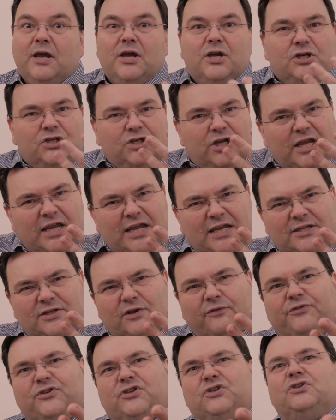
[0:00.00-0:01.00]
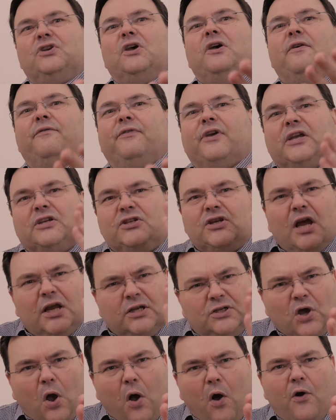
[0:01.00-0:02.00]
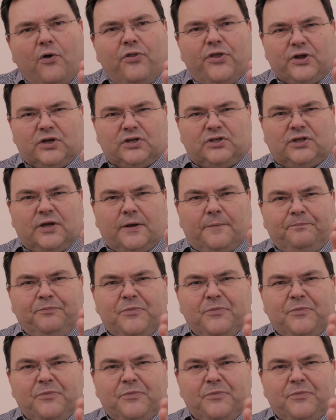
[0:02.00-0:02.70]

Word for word: She is of service to others.